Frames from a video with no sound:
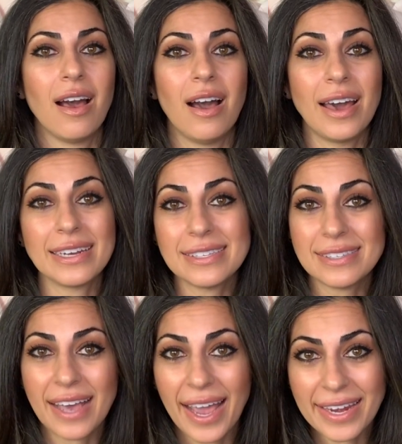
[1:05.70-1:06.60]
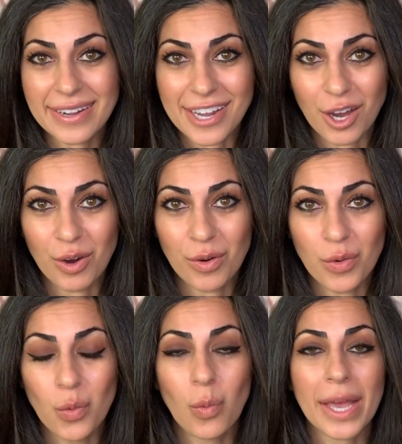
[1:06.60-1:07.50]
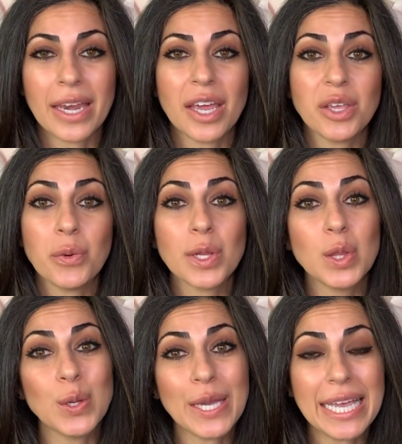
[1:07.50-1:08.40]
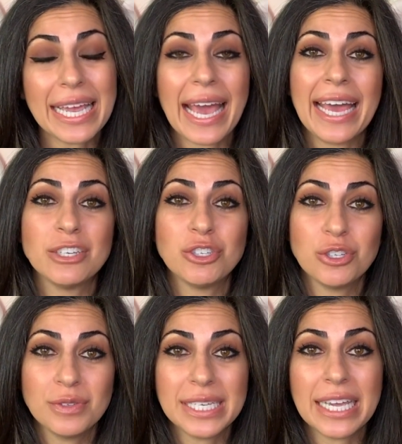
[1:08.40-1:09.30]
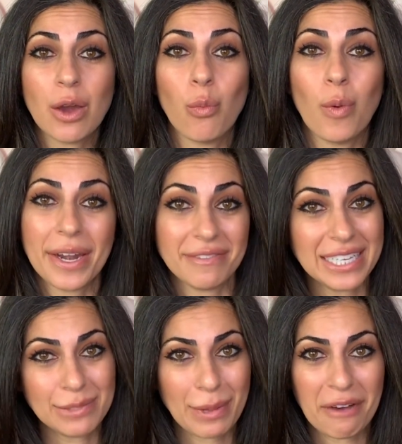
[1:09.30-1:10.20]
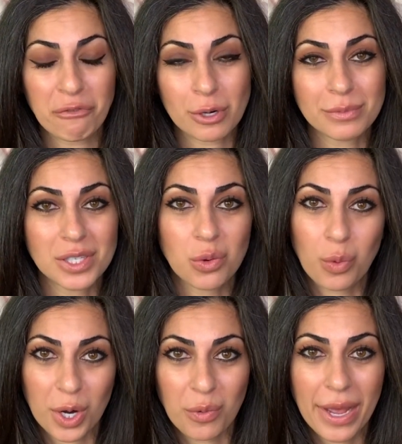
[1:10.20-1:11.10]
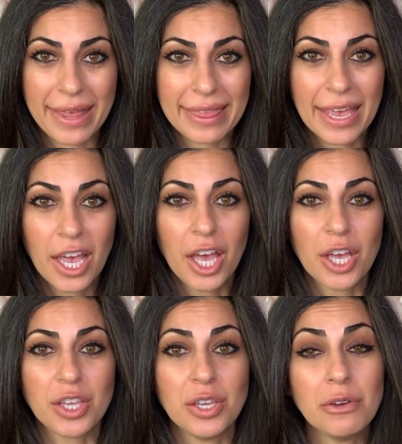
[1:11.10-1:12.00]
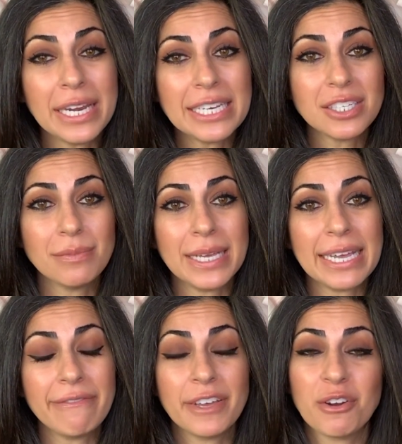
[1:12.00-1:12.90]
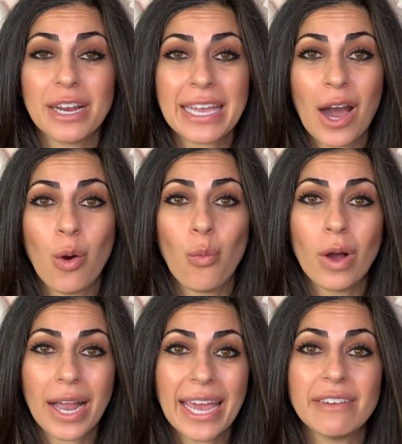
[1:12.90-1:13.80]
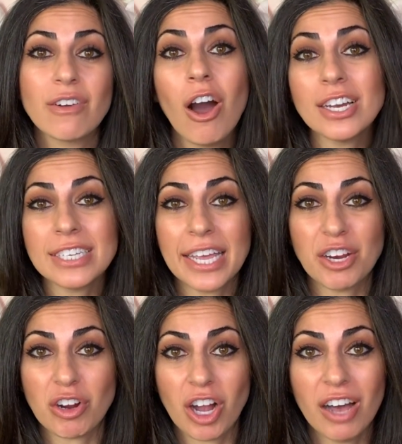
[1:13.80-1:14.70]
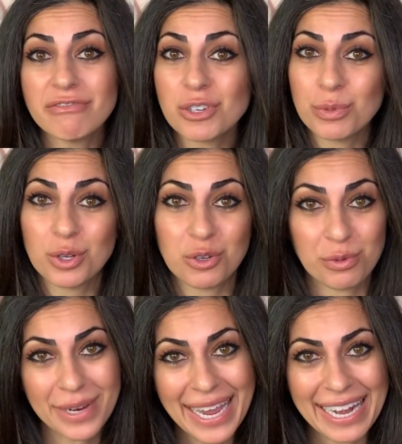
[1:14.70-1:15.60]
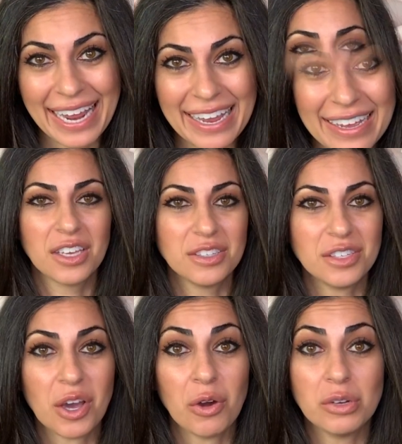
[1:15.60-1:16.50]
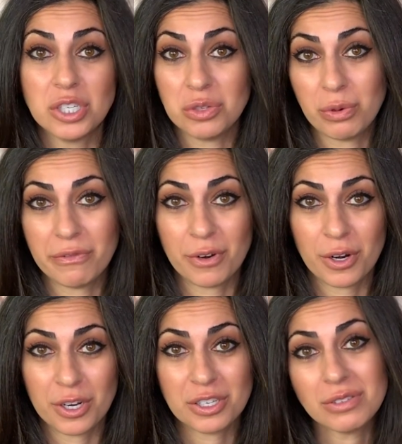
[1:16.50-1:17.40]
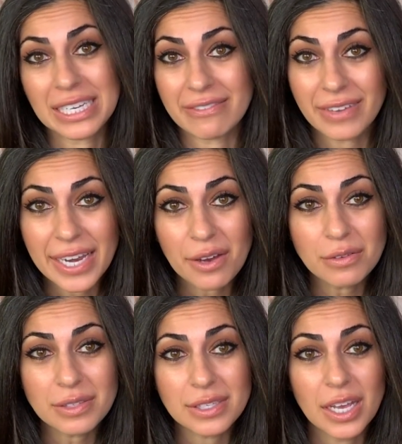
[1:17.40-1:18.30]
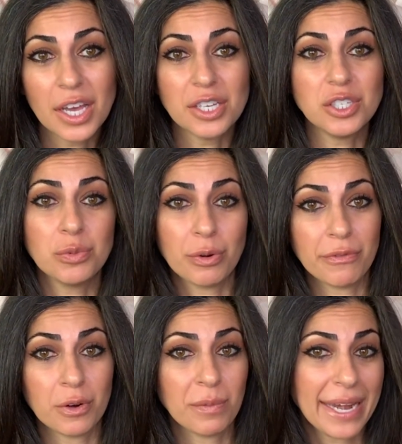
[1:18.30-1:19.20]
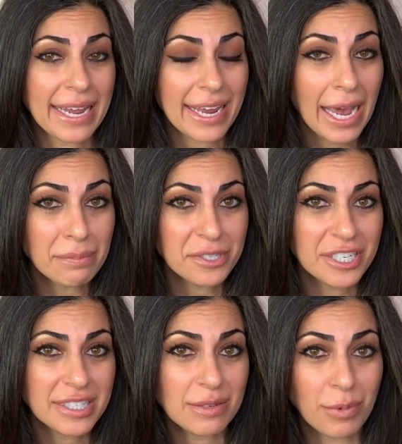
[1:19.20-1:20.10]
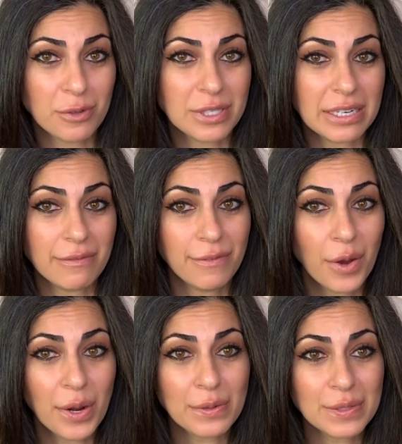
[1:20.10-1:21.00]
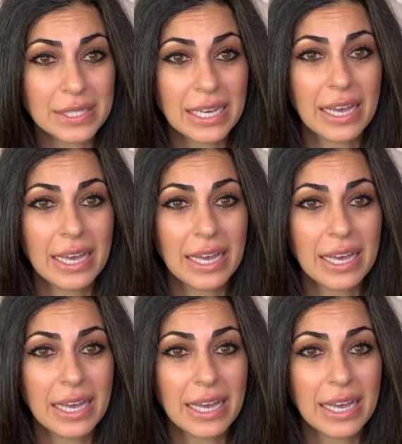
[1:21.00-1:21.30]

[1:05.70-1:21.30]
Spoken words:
On a side note, when you're looking and choosing one of these platforms to work with, you need to be figuring out what kind of content you're comfortable creating. So, do you prefer using videos? Do you prefer writing captions and posting photos?